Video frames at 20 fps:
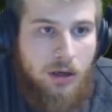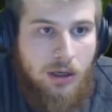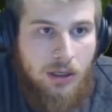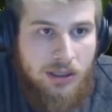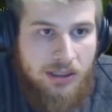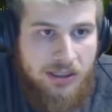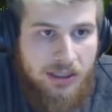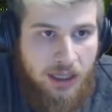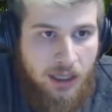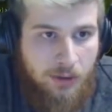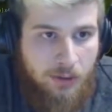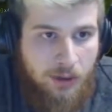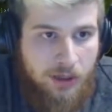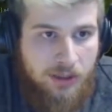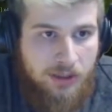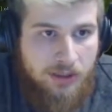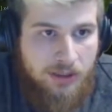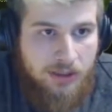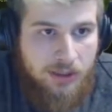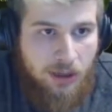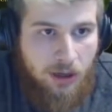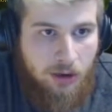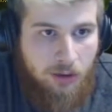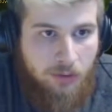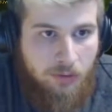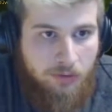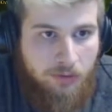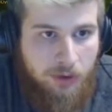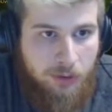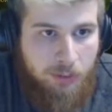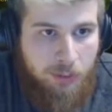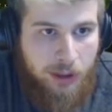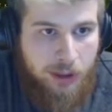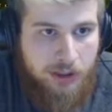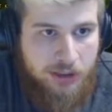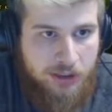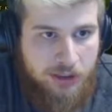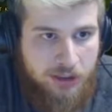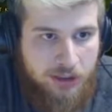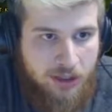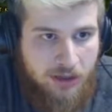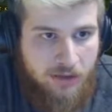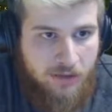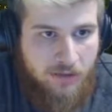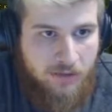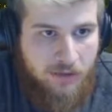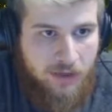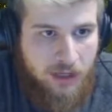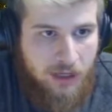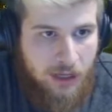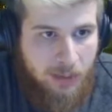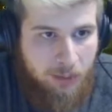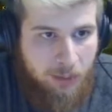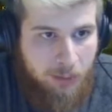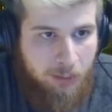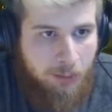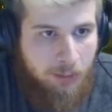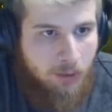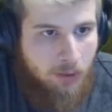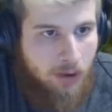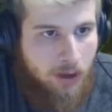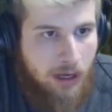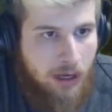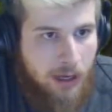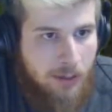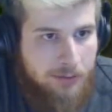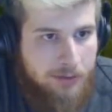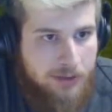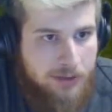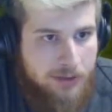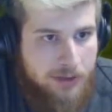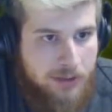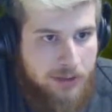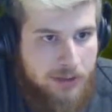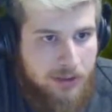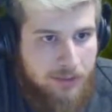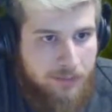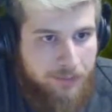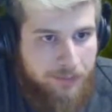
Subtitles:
is the other one. So for birch, you have a couple more options.